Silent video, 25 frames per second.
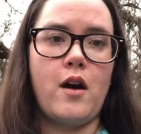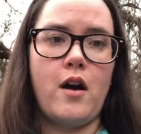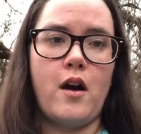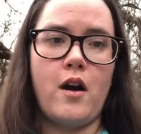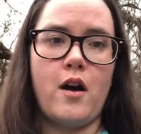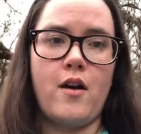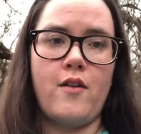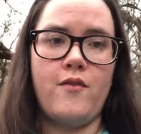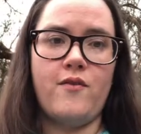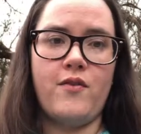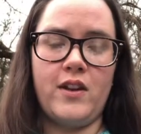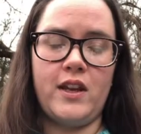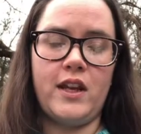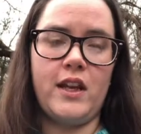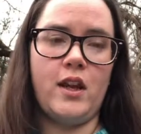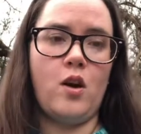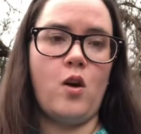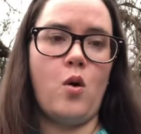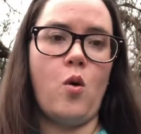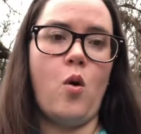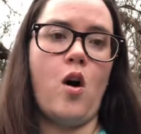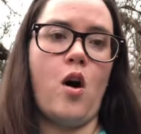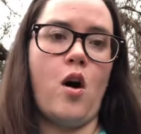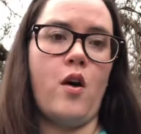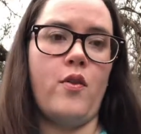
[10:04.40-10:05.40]
a
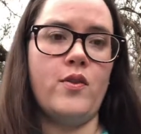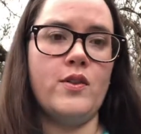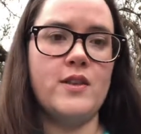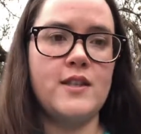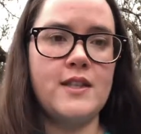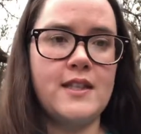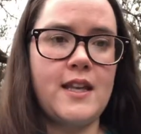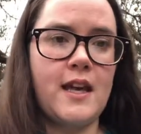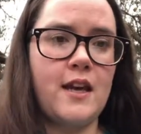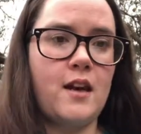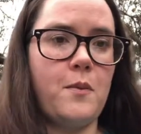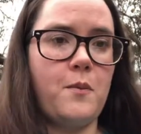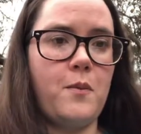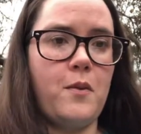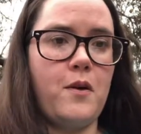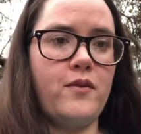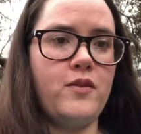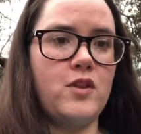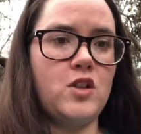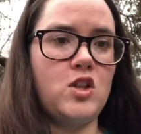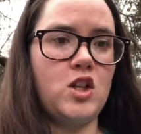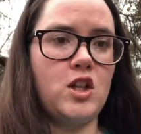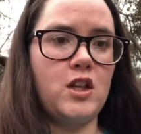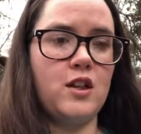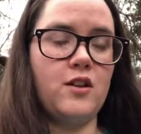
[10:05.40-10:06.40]
video on the setup of the
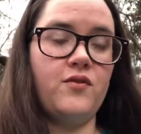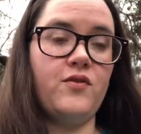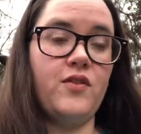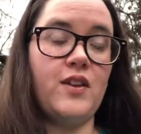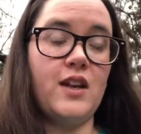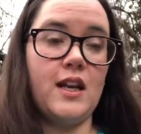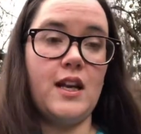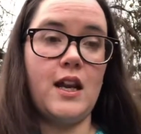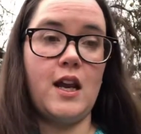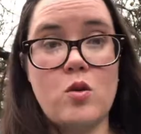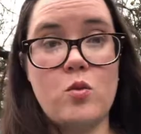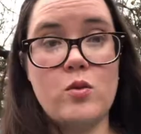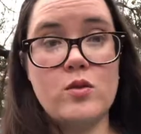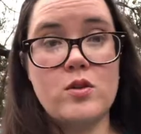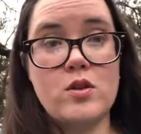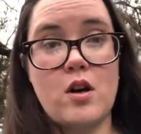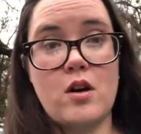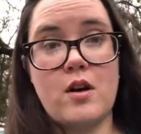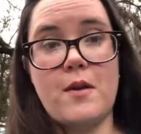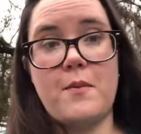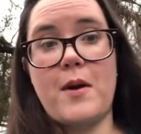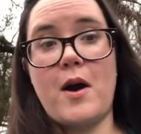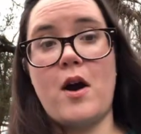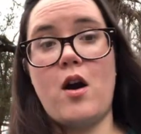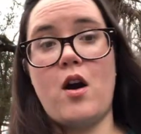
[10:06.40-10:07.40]
chicken feed we'll talk
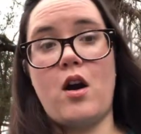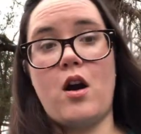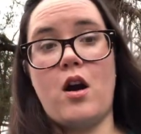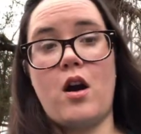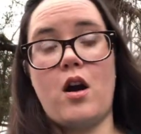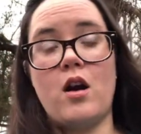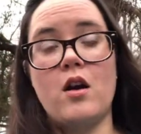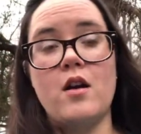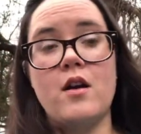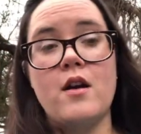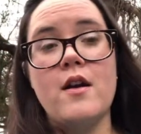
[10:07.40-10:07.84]
about our